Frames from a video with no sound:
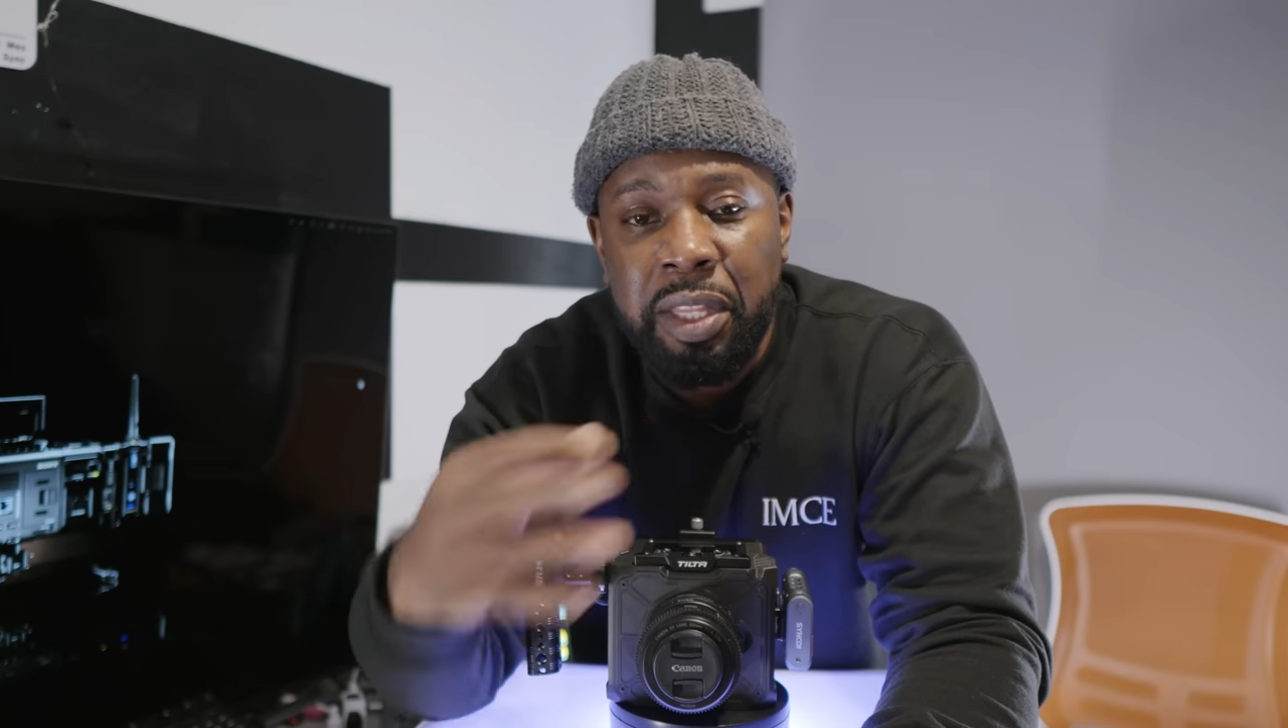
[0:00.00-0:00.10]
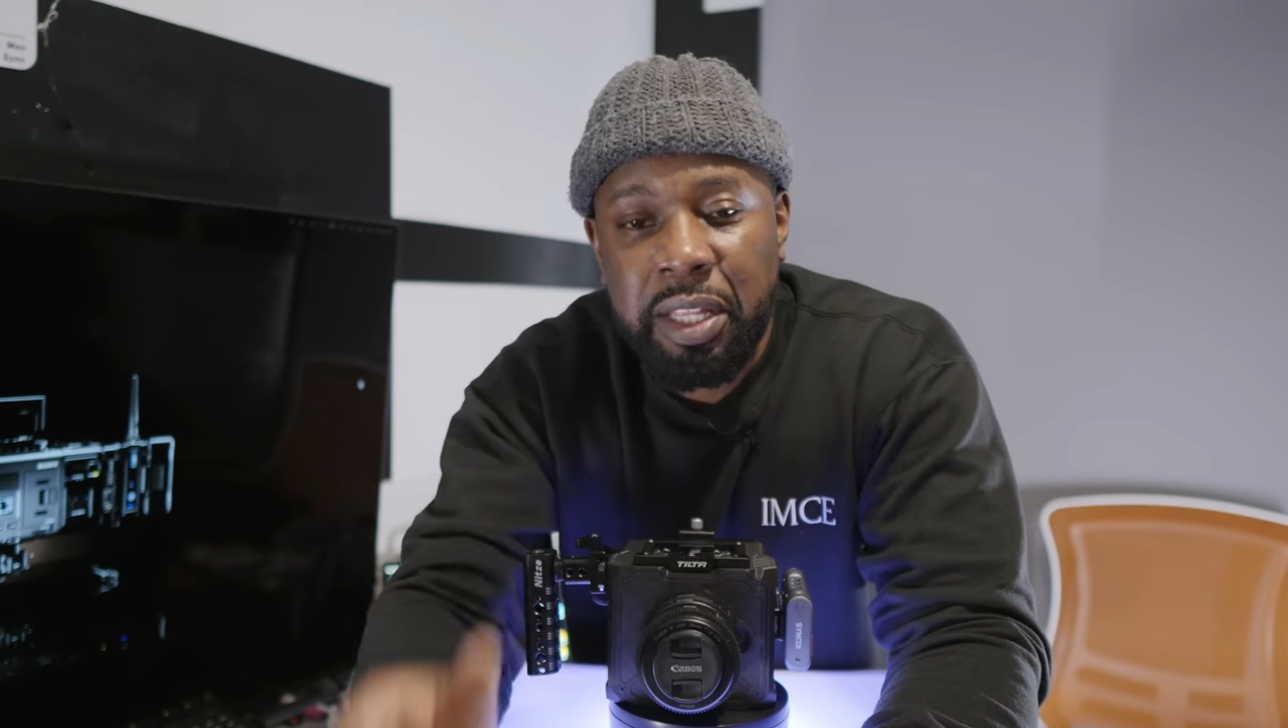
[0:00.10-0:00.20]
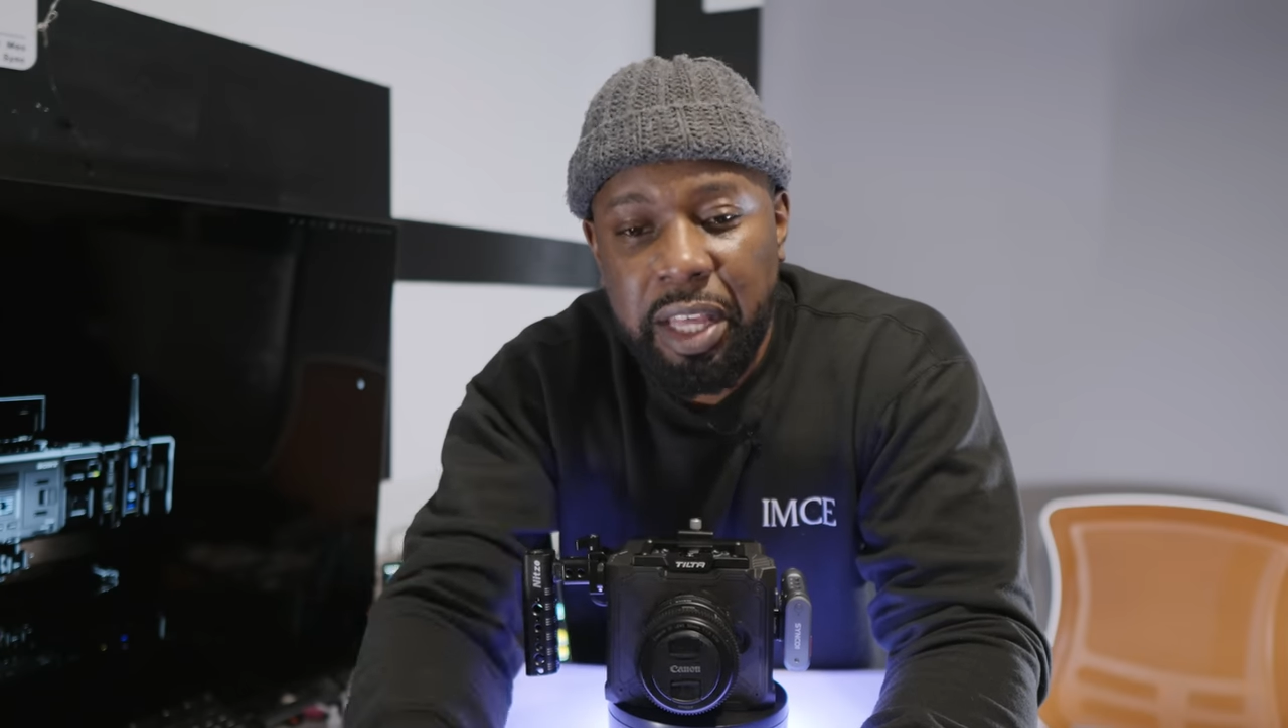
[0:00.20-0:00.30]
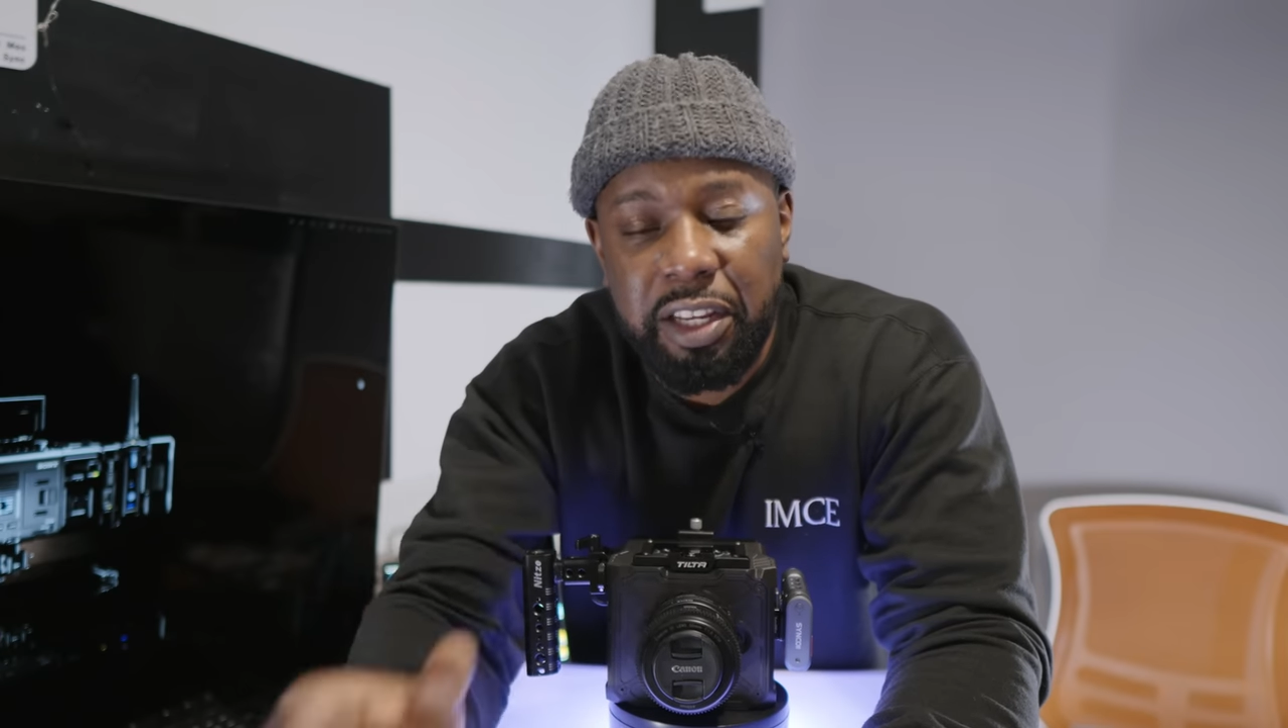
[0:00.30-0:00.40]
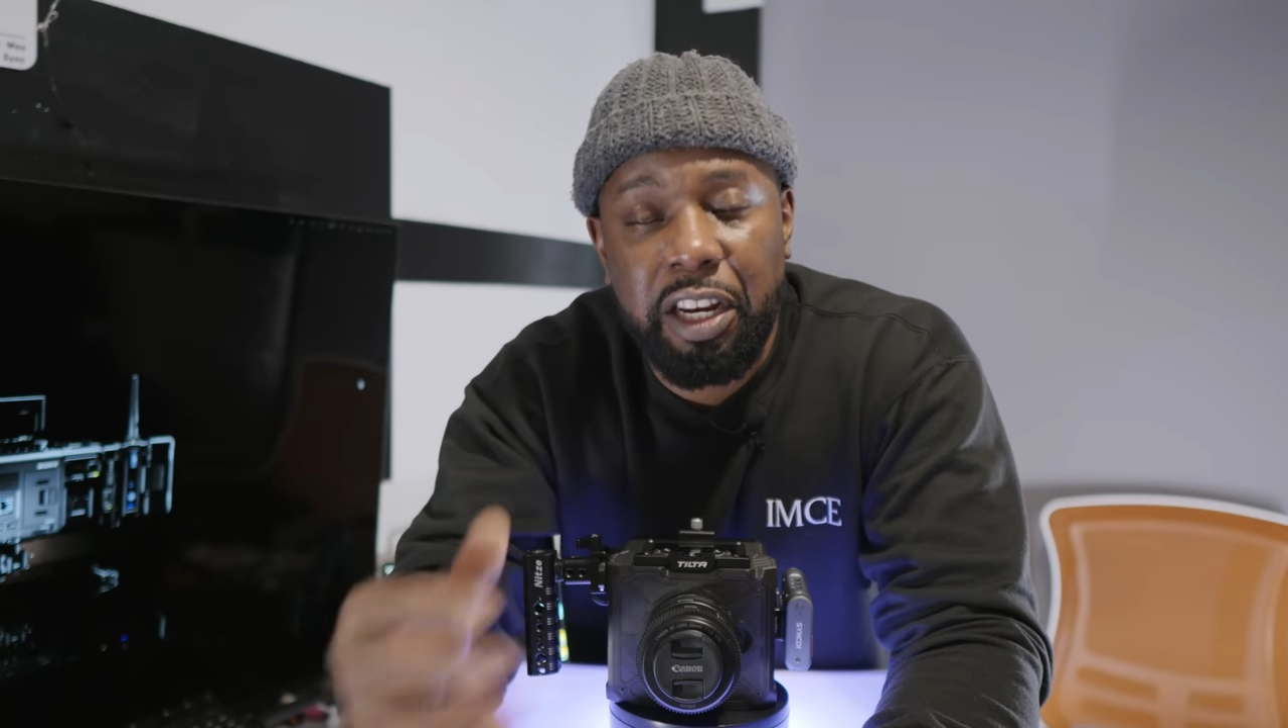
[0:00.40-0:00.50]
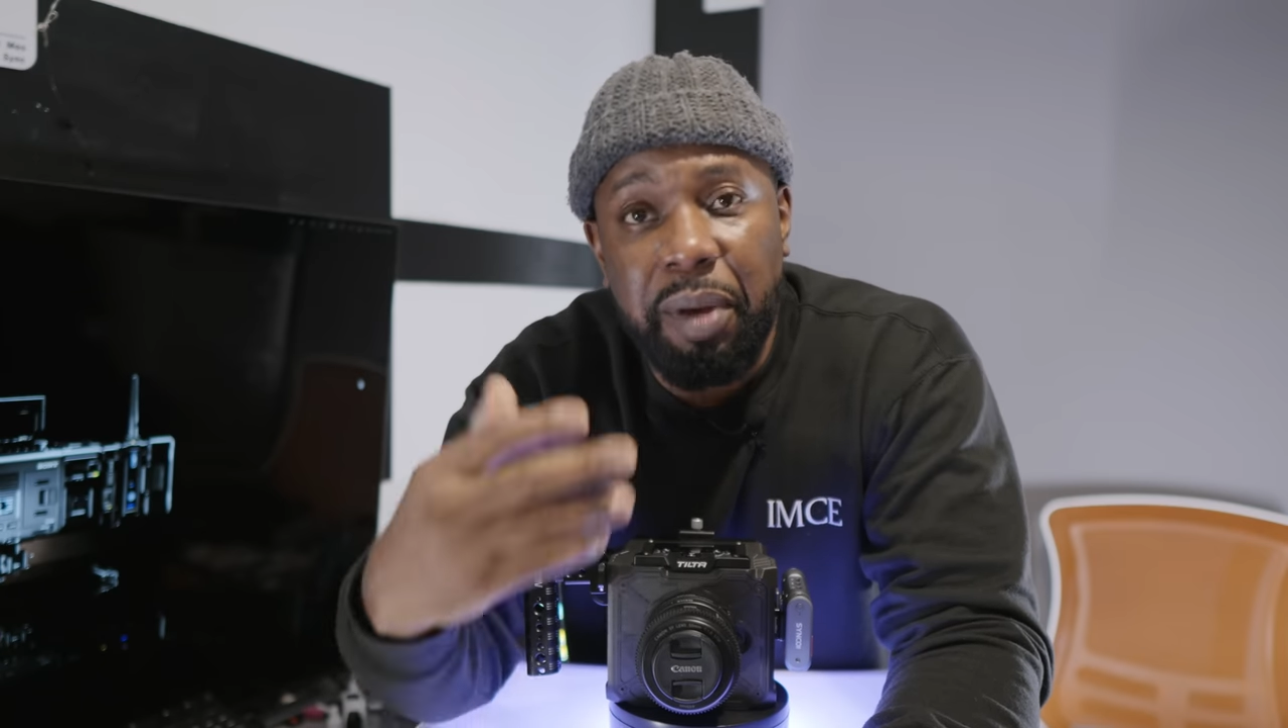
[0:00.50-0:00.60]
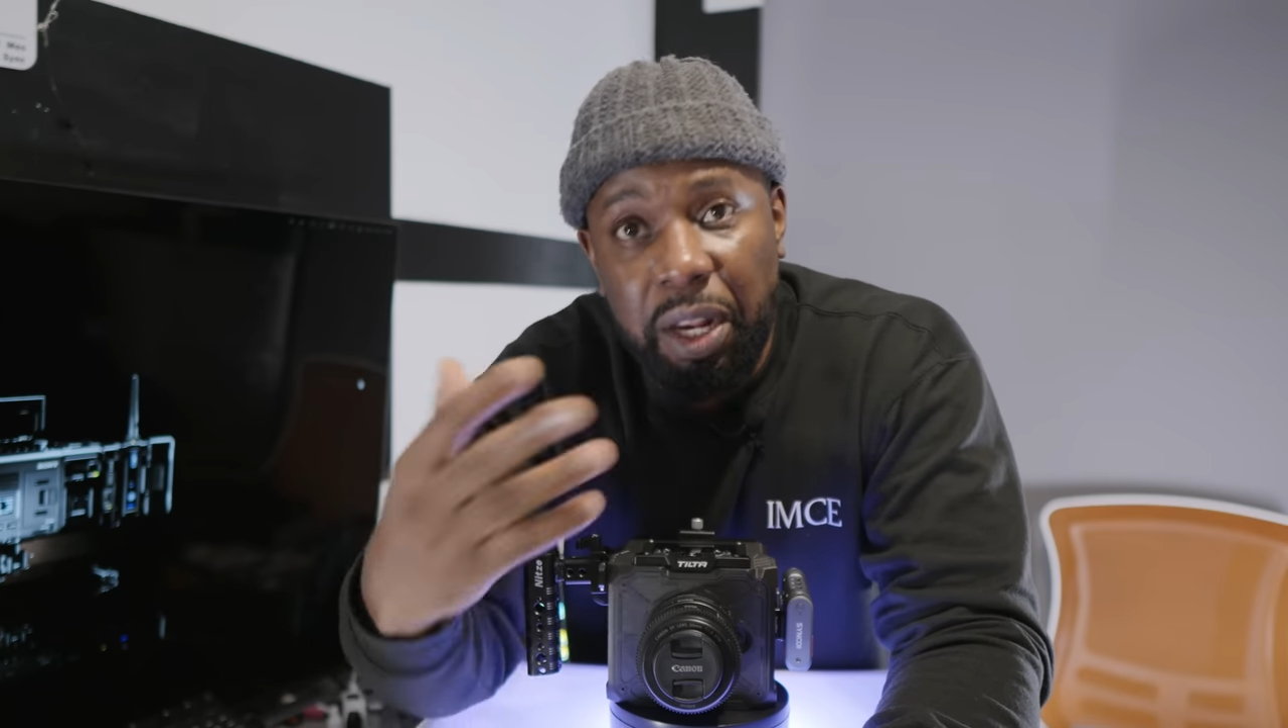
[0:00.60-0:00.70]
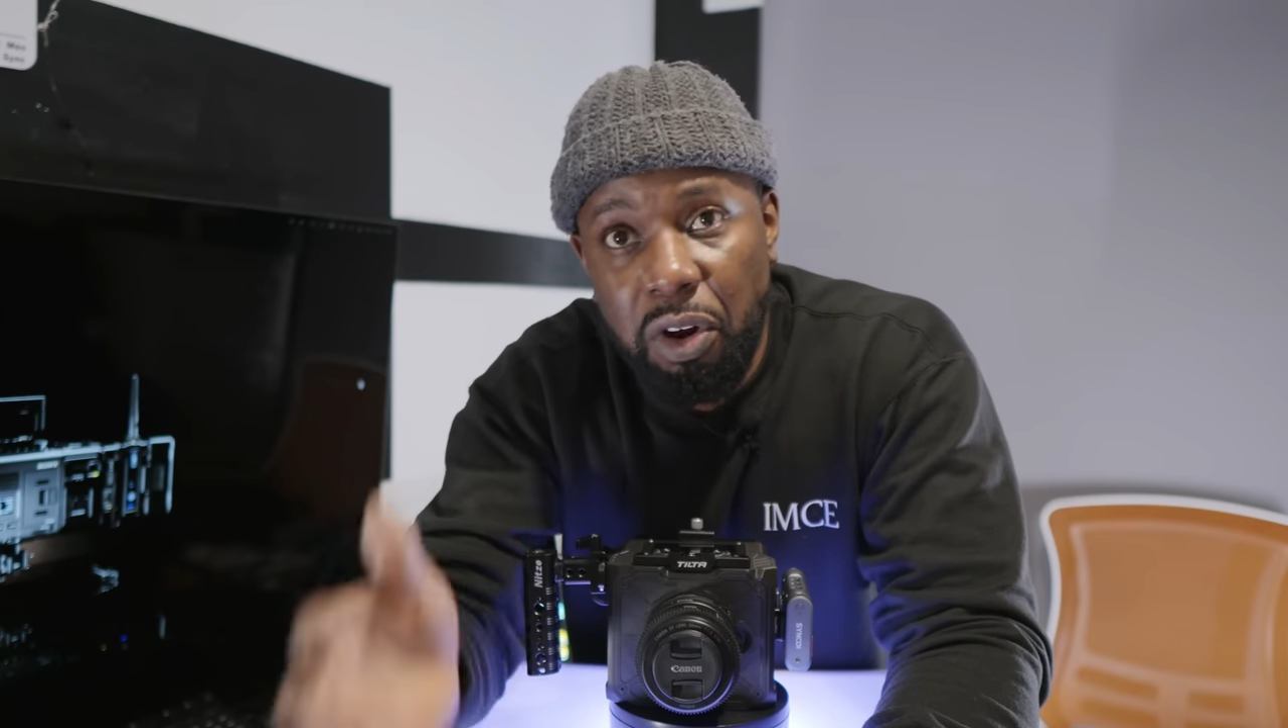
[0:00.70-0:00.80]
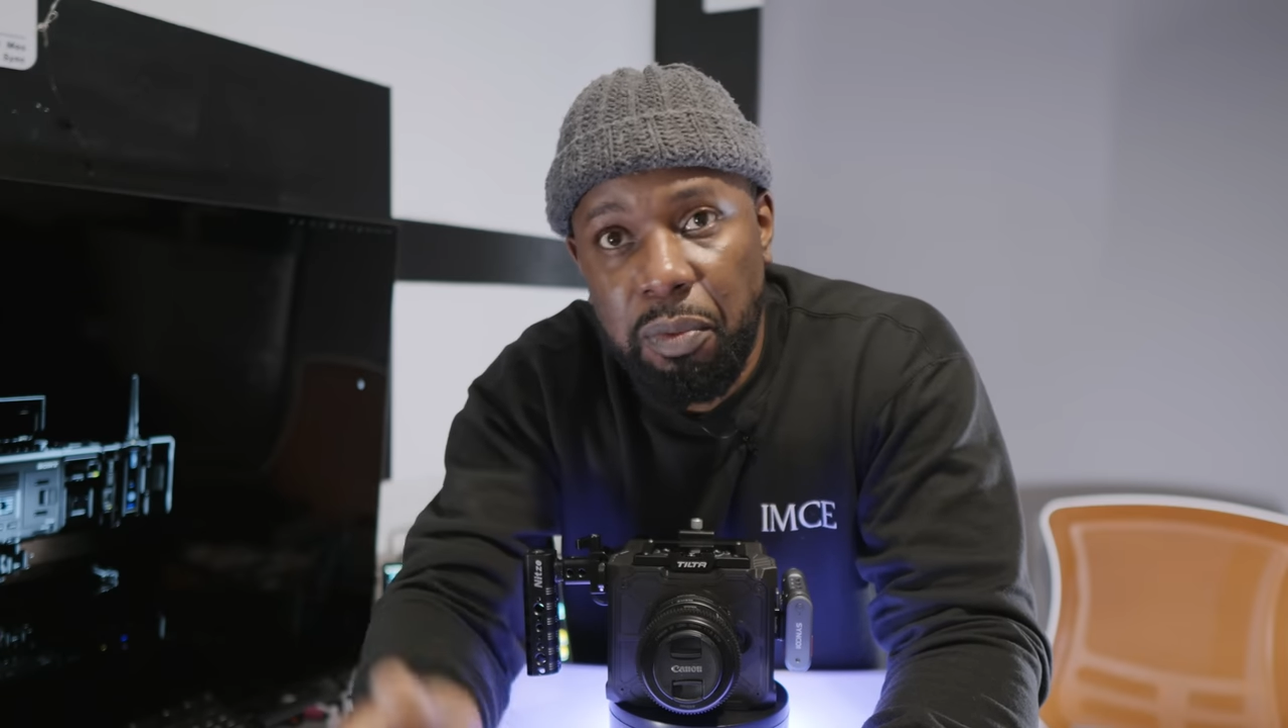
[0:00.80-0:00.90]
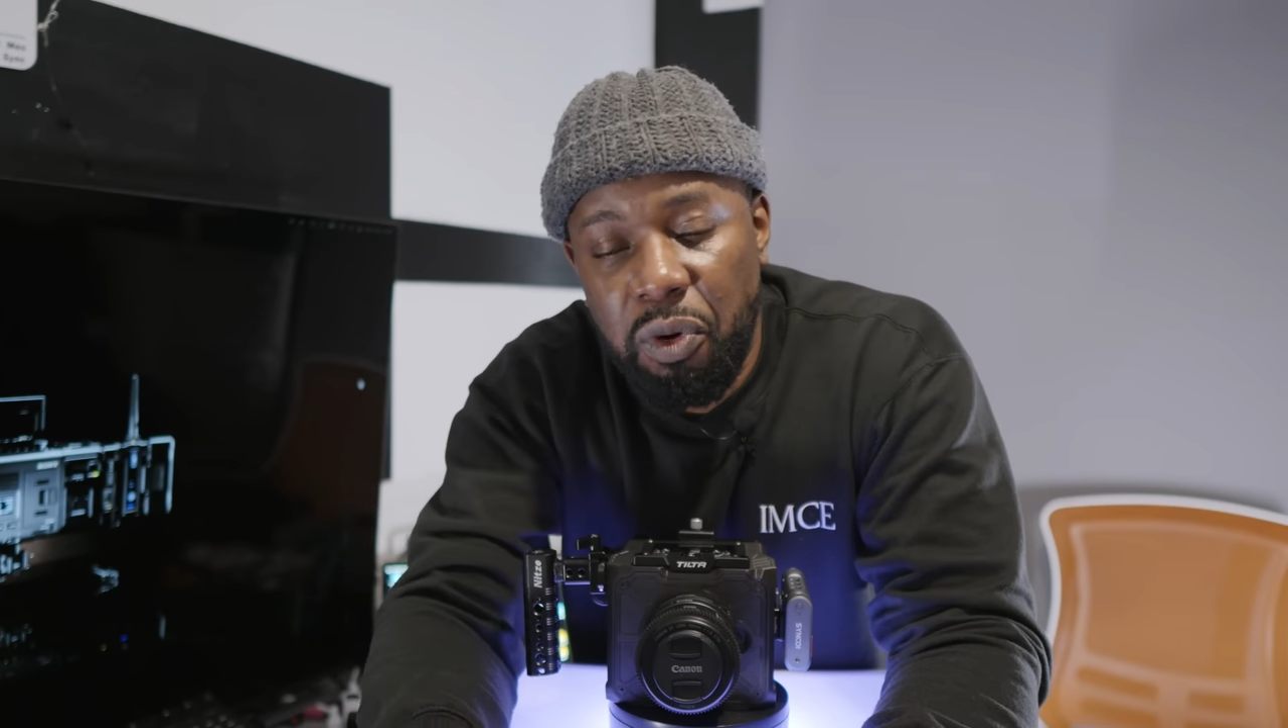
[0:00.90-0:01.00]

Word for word: There's going to be a lot